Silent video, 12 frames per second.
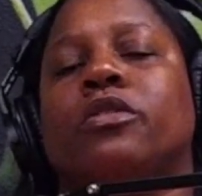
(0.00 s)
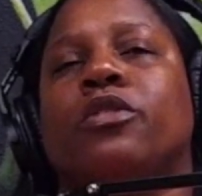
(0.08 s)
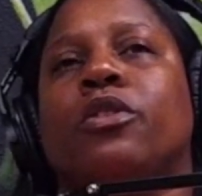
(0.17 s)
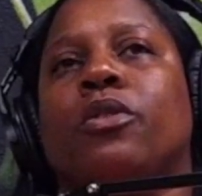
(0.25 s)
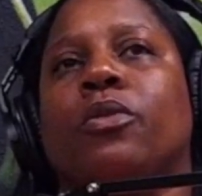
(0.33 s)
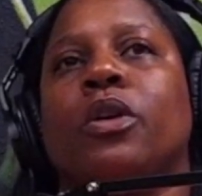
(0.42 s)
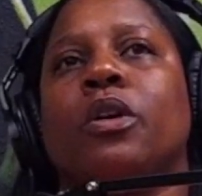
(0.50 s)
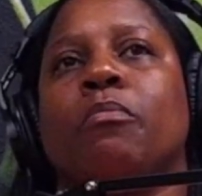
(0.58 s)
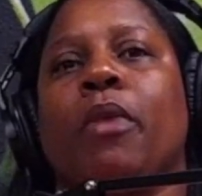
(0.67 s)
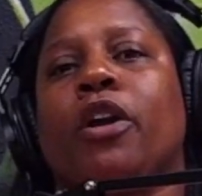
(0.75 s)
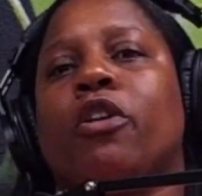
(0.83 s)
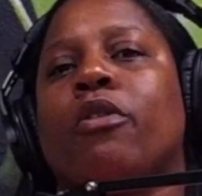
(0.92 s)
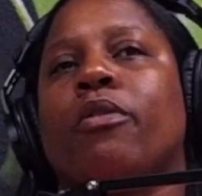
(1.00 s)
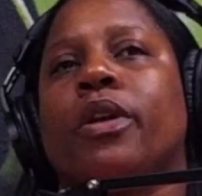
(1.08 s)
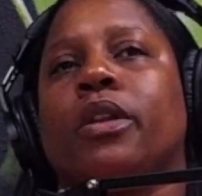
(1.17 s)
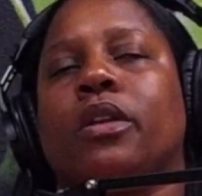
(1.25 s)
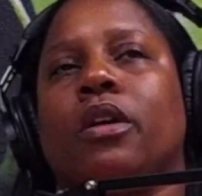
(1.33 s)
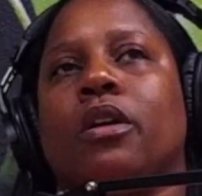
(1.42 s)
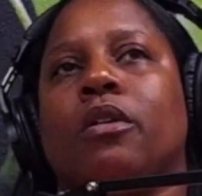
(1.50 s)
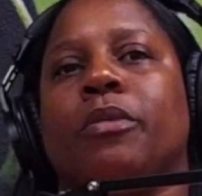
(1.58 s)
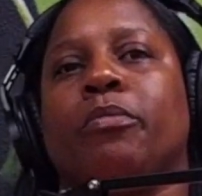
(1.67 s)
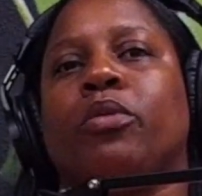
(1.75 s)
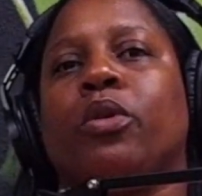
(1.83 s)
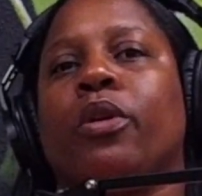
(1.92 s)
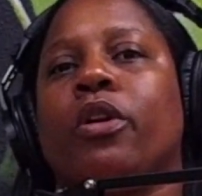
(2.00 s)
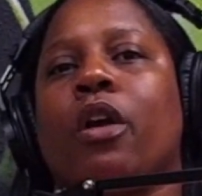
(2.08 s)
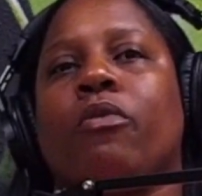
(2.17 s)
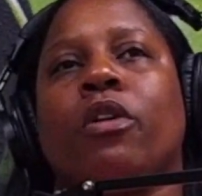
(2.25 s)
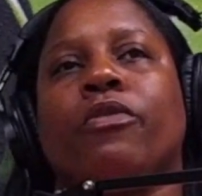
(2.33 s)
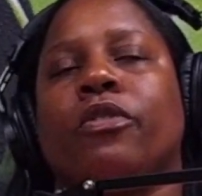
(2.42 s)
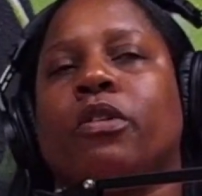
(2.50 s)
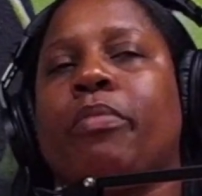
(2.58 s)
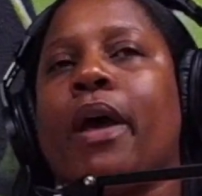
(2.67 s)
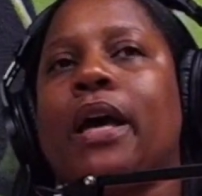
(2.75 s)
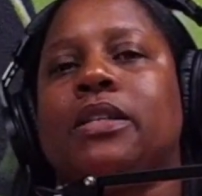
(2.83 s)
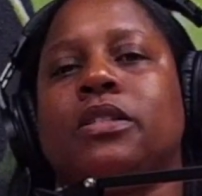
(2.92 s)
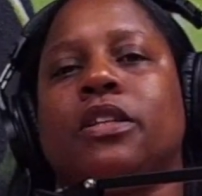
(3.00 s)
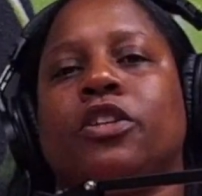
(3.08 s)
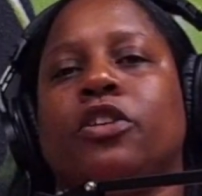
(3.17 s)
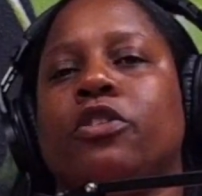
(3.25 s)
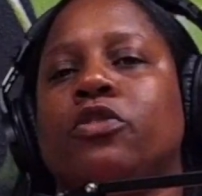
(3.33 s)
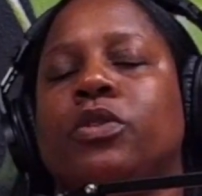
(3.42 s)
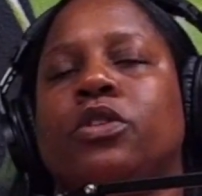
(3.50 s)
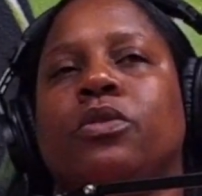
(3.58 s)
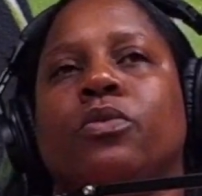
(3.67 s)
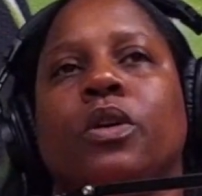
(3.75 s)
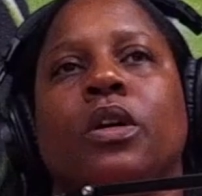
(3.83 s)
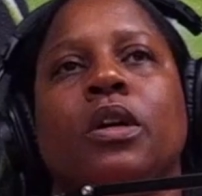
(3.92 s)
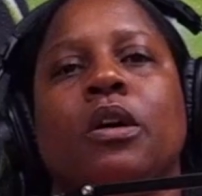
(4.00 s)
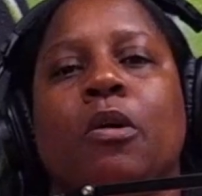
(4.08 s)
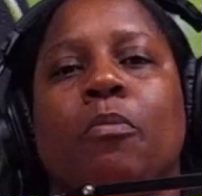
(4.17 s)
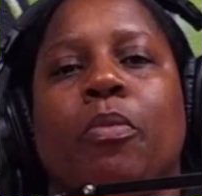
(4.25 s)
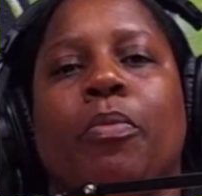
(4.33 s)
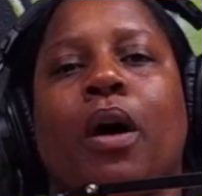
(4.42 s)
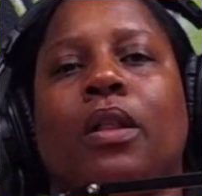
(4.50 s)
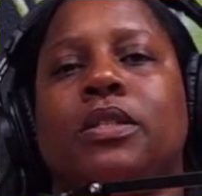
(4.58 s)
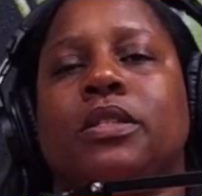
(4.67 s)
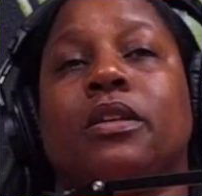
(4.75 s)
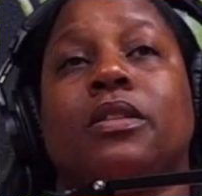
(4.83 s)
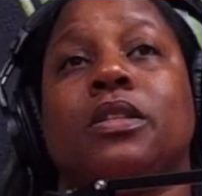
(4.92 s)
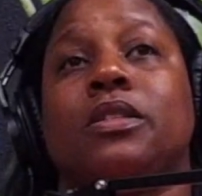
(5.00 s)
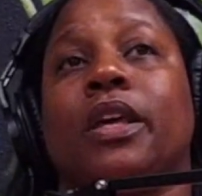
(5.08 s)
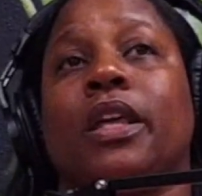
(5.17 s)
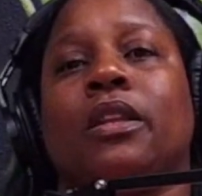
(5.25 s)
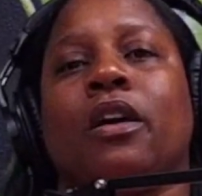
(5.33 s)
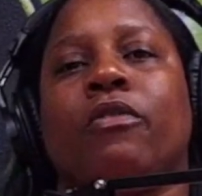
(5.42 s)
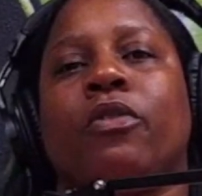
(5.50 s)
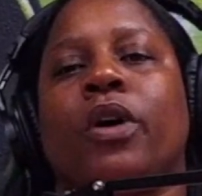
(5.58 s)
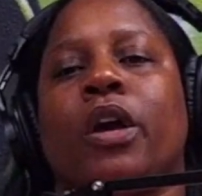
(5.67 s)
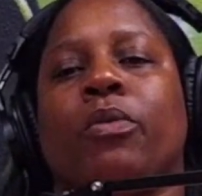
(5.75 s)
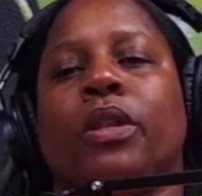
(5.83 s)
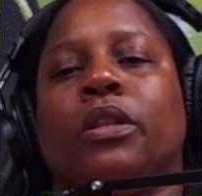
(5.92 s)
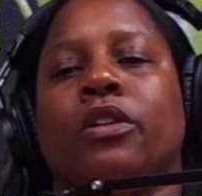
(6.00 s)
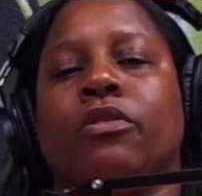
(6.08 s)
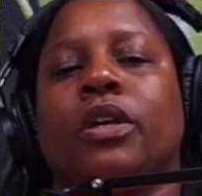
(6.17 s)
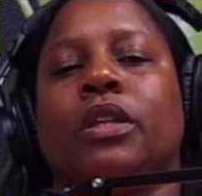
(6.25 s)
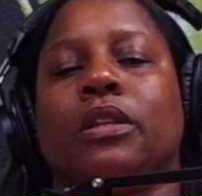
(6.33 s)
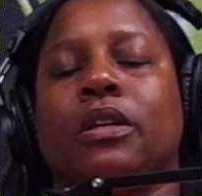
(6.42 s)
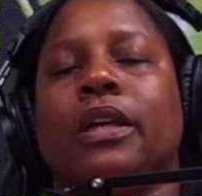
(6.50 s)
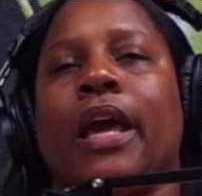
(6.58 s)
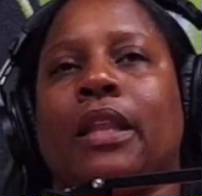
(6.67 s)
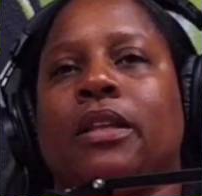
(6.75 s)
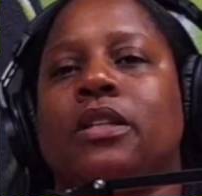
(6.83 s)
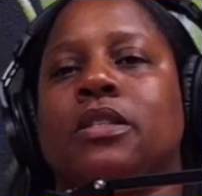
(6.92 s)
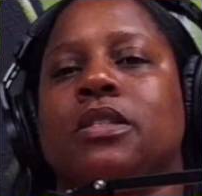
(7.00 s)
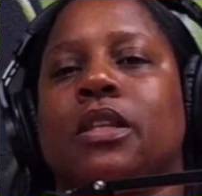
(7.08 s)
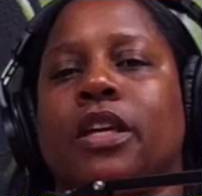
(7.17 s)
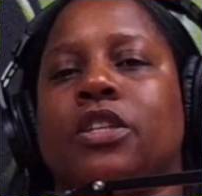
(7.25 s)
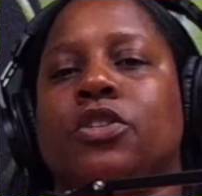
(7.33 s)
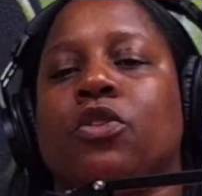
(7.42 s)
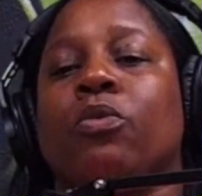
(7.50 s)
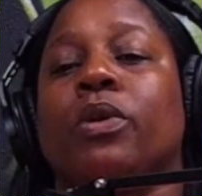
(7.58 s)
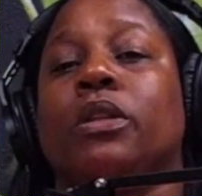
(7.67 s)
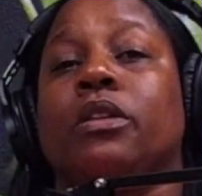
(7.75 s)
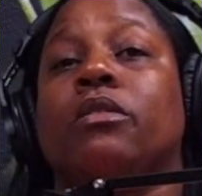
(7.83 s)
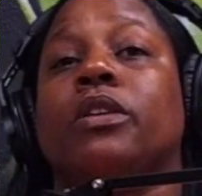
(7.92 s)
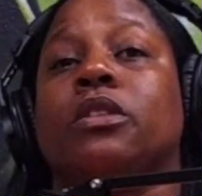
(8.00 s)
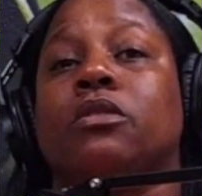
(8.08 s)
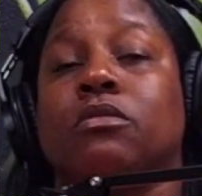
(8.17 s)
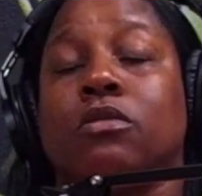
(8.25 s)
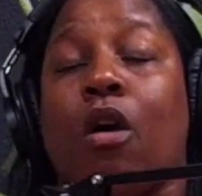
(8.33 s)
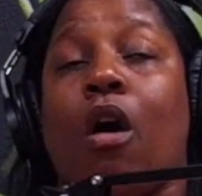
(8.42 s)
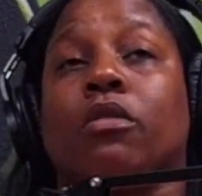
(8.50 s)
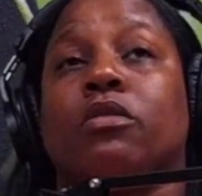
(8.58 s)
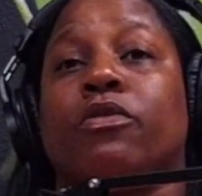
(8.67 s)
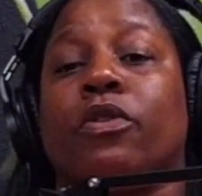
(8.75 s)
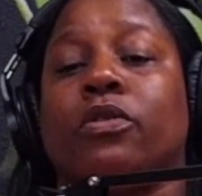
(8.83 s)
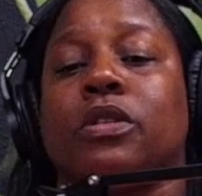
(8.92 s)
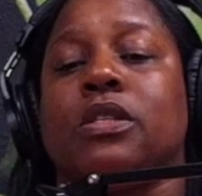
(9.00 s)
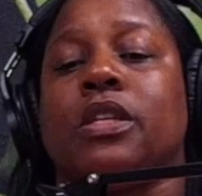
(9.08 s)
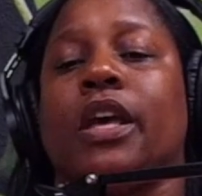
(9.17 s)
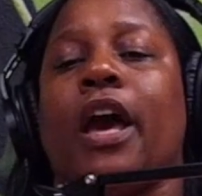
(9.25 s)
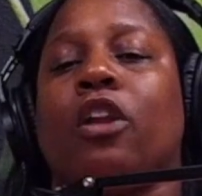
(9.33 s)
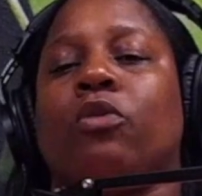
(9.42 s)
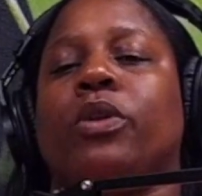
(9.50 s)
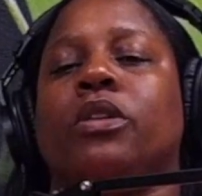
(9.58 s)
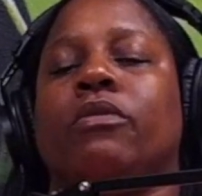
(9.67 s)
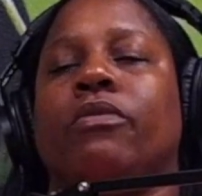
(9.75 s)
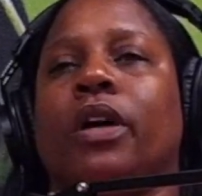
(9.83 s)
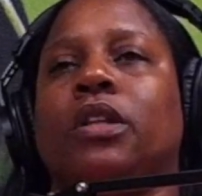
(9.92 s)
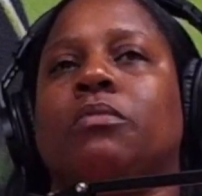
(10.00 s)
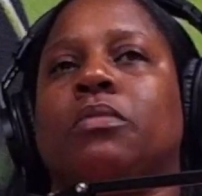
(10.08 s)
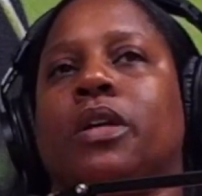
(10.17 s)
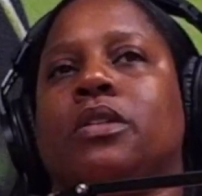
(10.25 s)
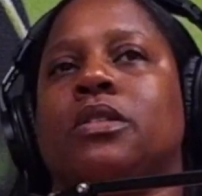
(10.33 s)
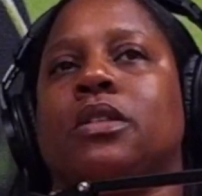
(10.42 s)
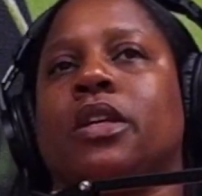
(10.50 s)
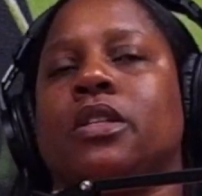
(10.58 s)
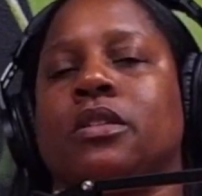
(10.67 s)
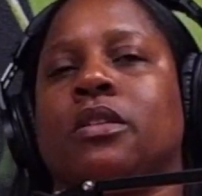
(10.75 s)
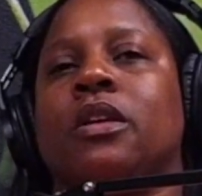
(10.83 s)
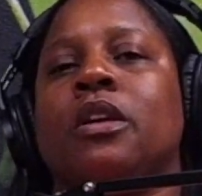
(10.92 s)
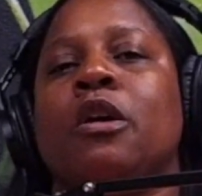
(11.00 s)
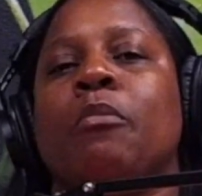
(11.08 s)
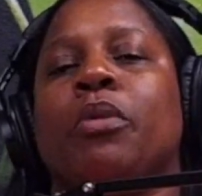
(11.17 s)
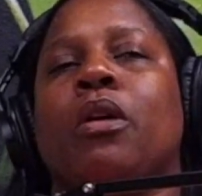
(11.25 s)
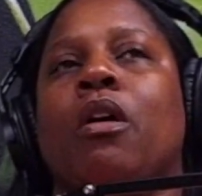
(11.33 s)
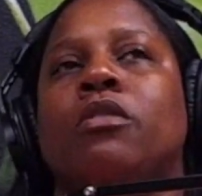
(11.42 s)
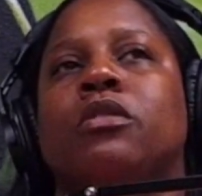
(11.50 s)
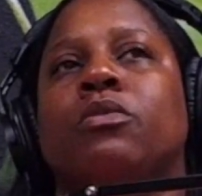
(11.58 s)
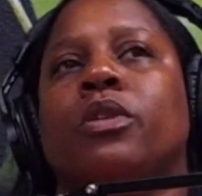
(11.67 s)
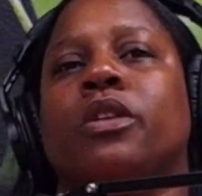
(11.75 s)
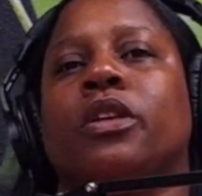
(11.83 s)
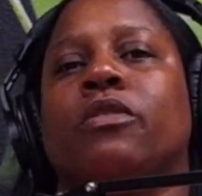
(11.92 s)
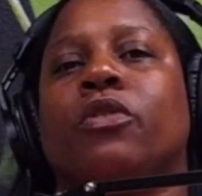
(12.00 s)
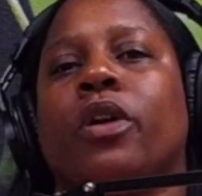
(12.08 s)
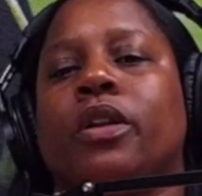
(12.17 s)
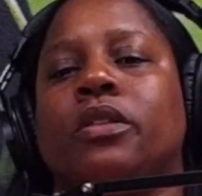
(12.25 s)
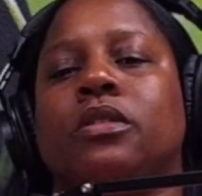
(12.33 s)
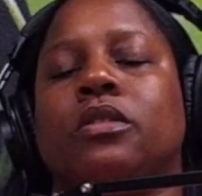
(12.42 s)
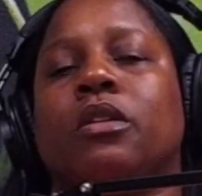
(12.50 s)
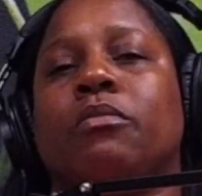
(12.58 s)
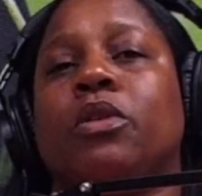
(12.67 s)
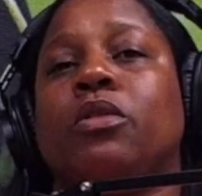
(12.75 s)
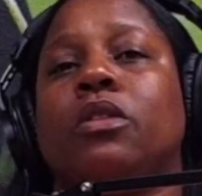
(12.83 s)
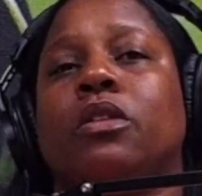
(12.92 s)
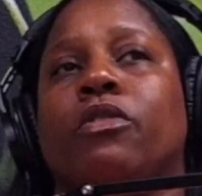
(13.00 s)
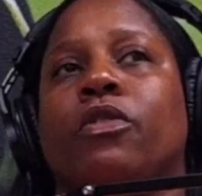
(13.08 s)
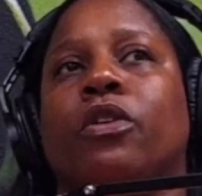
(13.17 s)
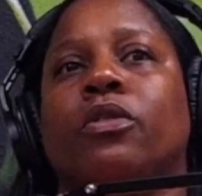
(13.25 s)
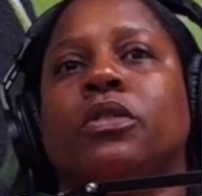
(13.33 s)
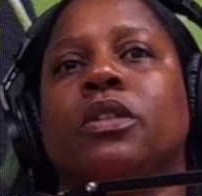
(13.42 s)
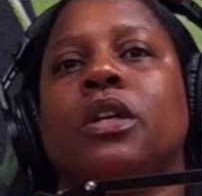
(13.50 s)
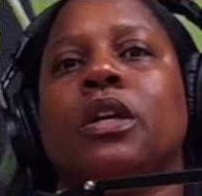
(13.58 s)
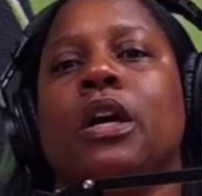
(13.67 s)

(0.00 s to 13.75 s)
So my current employer I worked for the past 10 years, we do policy on the state level, and we literally look at legislation, or we literally talk to folks and say, how do we develop legislation? But I also want to give credit to community folks.